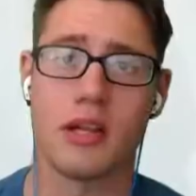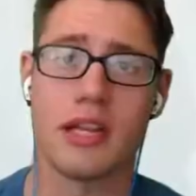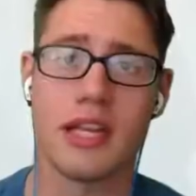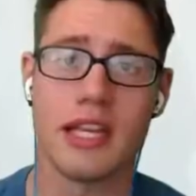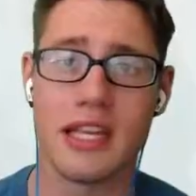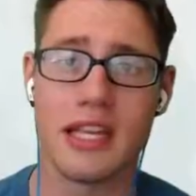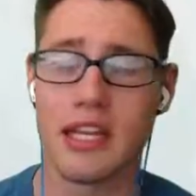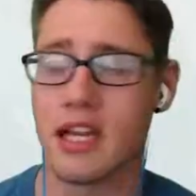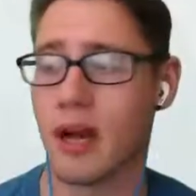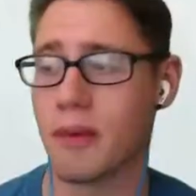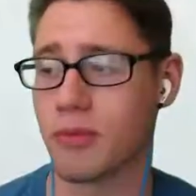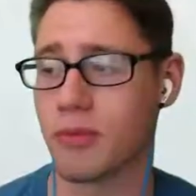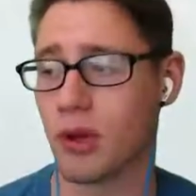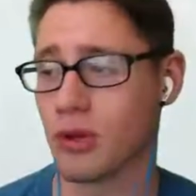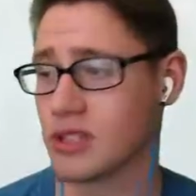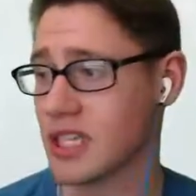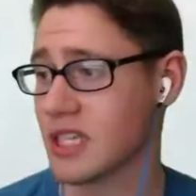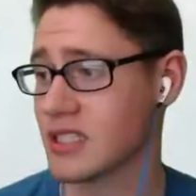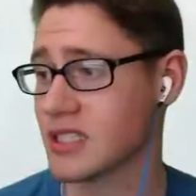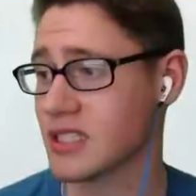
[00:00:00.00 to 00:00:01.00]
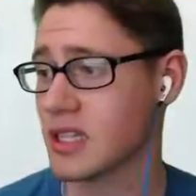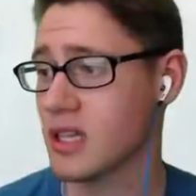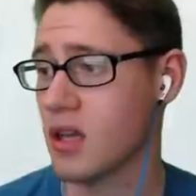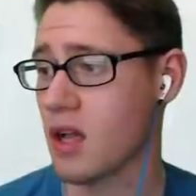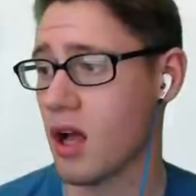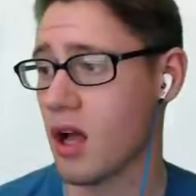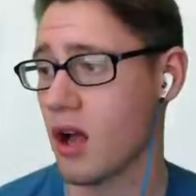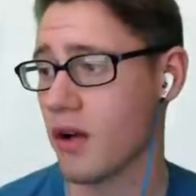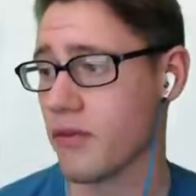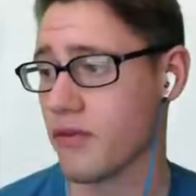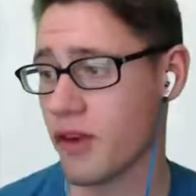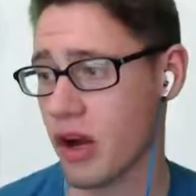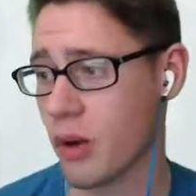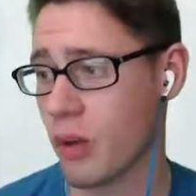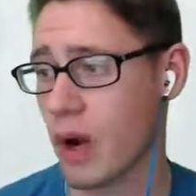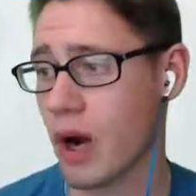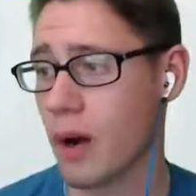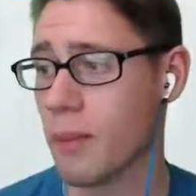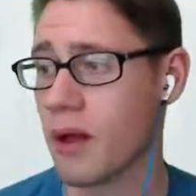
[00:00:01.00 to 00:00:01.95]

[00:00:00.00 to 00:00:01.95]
eating up those hits very well.